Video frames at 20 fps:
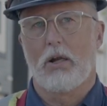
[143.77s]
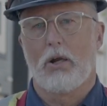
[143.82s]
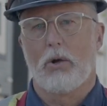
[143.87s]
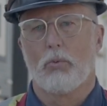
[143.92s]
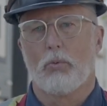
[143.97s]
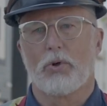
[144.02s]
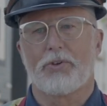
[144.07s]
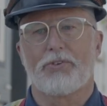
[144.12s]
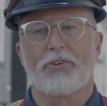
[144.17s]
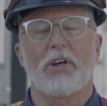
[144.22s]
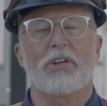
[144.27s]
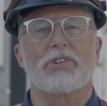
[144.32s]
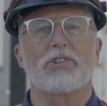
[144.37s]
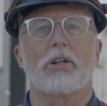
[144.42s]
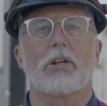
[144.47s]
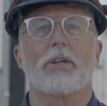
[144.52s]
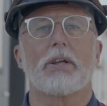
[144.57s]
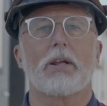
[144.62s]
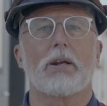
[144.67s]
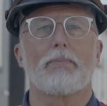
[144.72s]
We'll touch a
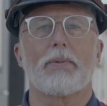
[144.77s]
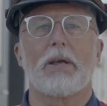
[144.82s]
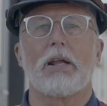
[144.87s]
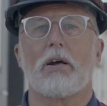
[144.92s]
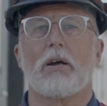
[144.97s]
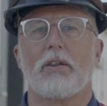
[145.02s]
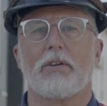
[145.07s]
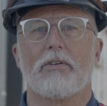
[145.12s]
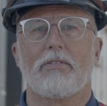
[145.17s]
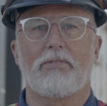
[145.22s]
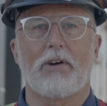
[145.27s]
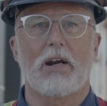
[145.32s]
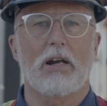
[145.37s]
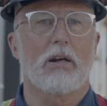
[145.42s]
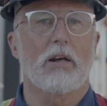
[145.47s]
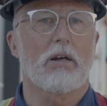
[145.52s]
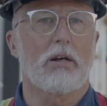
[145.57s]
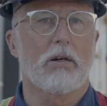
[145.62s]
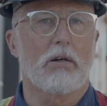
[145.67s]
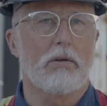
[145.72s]
little bit on the
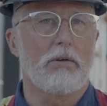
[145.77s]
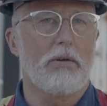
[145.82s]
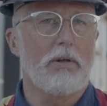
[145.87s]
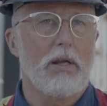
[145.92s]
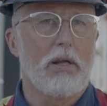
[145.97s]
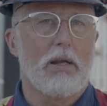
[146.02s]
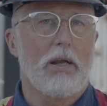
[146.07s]
fire code,